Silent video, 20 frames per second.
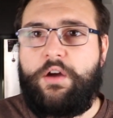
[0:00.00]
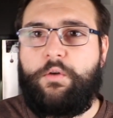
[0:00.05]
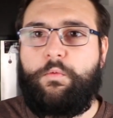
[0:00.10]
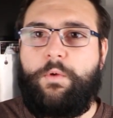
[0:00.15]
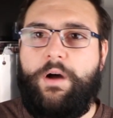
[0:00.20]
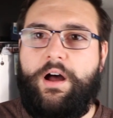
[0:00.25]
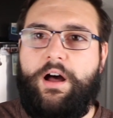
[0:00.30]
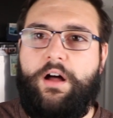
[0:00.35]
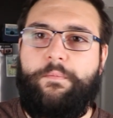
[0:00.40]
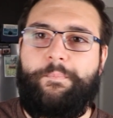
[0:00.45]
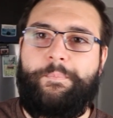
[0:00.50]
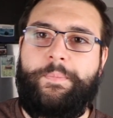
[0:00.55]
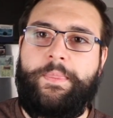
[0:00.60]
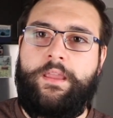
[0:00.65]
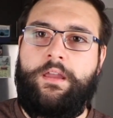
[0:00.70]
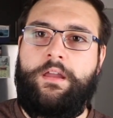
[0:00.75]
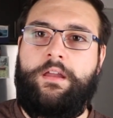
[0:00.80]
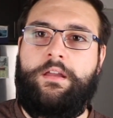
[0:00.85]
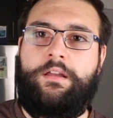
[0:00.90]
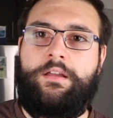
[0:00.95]
Well,
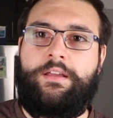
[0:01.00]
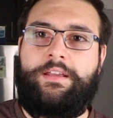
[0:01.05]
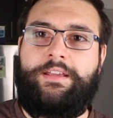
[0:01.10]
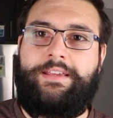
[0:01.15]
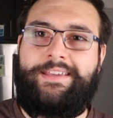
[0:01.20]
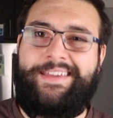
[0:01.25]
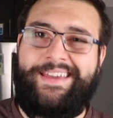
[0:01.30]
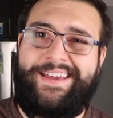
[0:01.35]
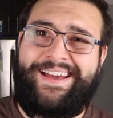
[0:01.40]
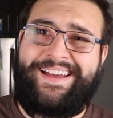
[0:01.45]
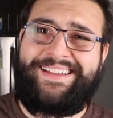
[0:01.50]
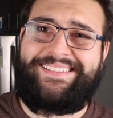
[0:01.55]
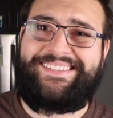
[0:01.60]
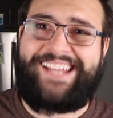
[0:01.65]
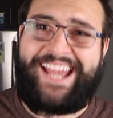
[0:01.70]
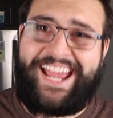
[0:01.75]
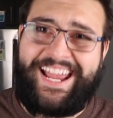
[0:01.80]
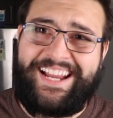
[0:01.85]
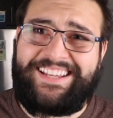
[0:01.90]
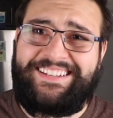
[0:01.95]
yeah,
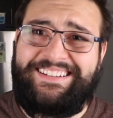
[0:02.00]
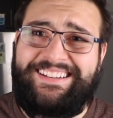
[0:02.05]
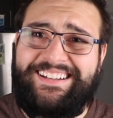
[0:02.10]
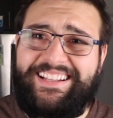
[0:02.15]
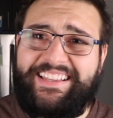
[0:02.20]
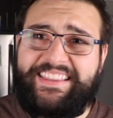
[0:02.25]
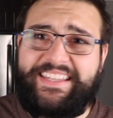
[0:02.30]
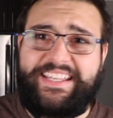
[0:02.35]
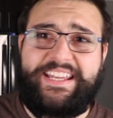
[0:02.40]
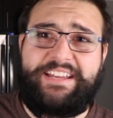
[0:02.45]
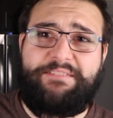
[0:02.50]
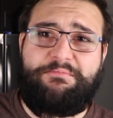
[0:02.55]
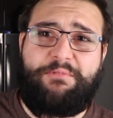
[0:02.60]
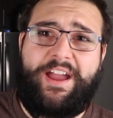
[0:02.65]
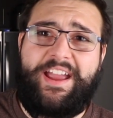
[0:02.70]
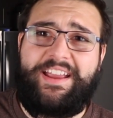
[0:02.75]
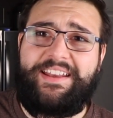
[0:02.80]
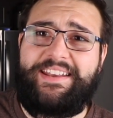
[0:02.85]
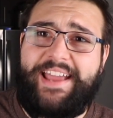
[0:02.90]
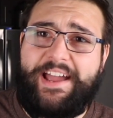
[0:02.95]
technically
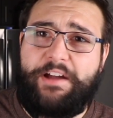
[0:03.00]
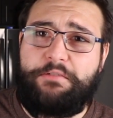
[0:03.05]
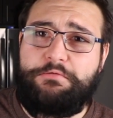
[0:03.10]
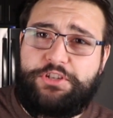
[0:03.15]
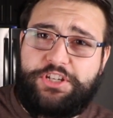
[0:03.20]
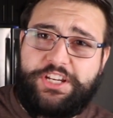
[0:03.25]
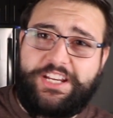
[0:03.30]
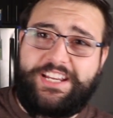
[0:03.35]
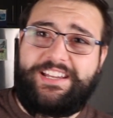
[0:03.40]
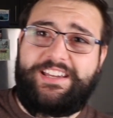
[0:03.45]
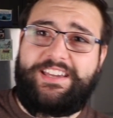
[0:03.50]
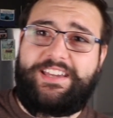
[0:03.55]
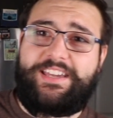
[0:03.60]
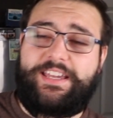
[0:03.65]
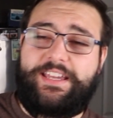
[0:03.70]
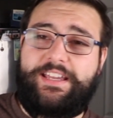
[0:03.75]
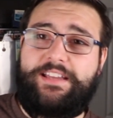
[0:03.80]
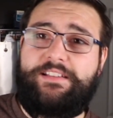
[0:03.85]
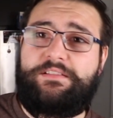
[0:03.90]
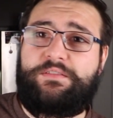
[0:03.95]
right now, chia
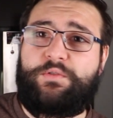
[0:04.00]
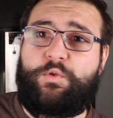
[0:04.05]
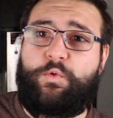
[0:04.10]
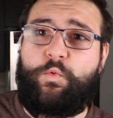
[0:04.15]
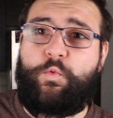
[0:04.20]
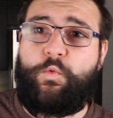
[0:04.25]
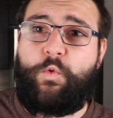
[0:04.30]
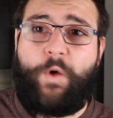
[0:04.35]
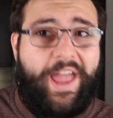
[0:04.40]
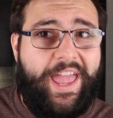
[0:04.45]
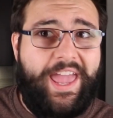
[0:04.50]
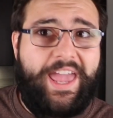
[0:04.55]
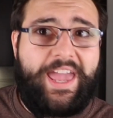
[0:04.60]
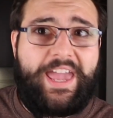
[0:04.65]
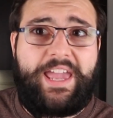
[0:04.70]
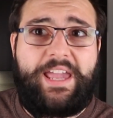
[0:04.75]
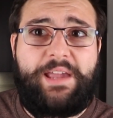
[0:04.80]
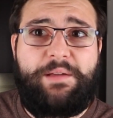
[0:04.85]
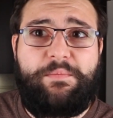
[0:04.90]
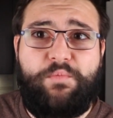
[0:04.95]
is
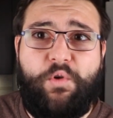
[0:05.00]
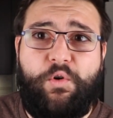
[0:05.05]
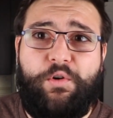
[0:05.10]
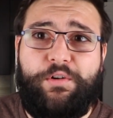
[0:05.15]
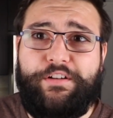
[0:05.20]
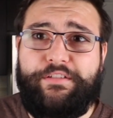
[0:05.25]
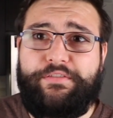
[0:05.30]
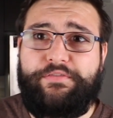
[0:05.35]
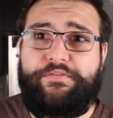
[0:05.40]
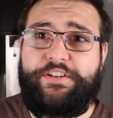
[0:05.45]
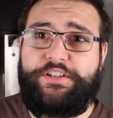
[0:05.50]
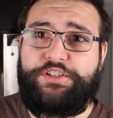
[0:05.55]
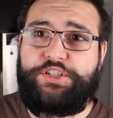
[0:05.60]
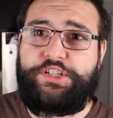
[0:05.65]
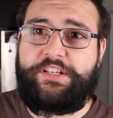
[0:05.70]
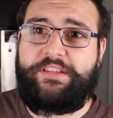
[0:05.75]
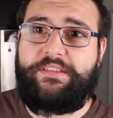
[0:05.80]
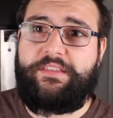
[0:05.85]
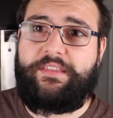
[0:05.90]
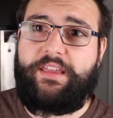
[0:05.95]
way more
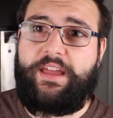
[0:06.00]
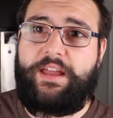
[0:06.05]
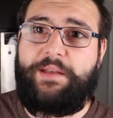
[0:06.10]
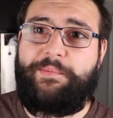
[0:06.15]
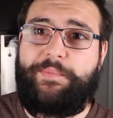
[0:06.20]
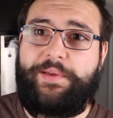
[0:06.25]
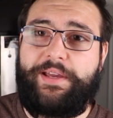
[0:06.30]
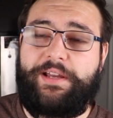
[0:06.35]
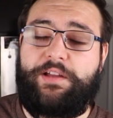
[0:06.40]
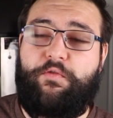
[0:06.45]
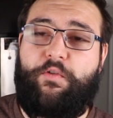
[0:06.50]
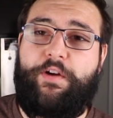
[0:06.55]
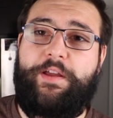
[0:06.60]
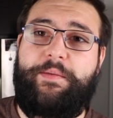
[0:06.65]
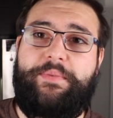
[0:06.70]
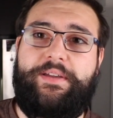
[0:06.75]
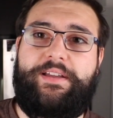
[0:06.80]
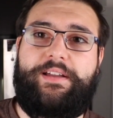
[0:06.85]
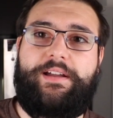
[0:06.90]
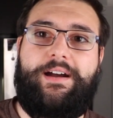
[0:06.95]
efficient than
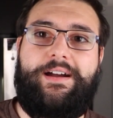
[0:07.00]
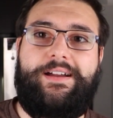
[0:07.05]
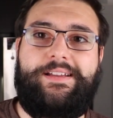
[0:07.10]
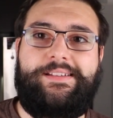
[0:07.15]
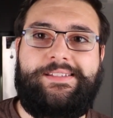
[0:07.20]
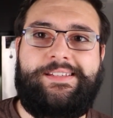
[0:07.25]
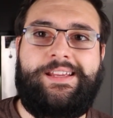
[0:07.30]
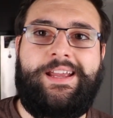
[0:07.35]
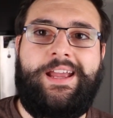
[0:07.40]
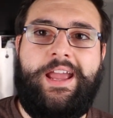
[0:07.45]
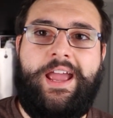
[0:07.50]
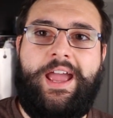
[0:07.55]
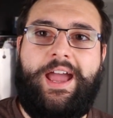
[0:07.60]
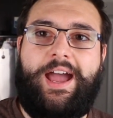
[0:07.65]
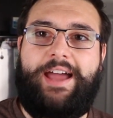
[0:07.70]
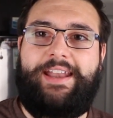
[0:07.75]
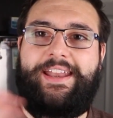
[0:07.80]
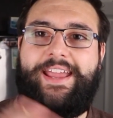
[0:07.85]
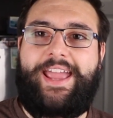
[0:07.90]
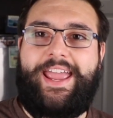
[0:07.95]
Bitcoin because
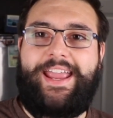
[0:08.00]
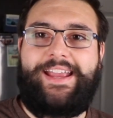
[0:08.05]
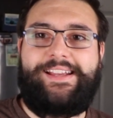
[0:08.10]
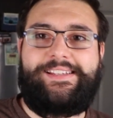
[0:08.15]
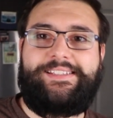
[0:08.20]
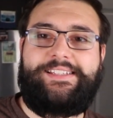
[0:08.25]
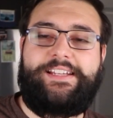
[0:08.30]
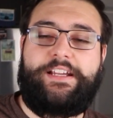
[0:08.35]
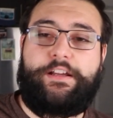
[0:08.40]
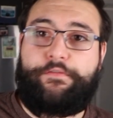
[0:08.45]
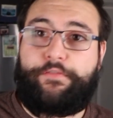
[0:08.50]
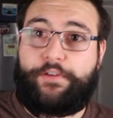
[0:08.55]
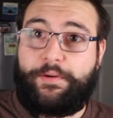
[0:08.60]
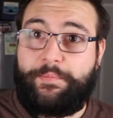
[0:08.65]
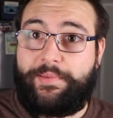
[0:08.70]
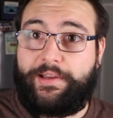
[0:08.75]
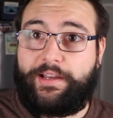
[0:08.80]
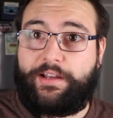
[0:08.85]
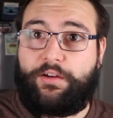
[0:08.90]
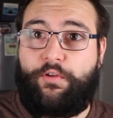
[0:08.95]
an ASIC for
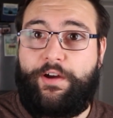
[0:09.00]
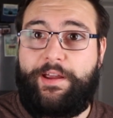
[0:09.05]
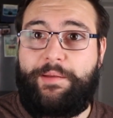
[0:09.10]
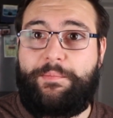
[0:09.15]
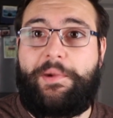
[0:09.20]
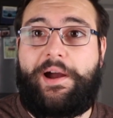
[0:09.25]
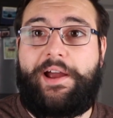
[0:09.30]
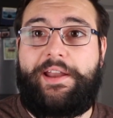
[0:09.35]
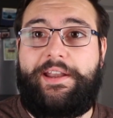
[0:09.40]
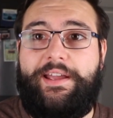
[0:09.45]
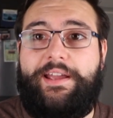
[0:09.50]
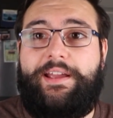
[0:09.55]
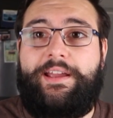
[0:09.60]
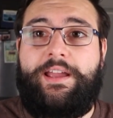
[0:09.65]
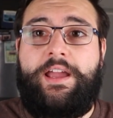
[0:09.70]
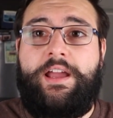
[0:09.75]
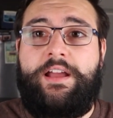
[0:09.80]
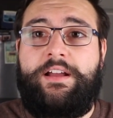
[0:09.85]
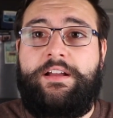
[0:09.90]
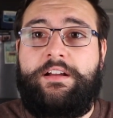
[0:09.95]
Bitcoin mining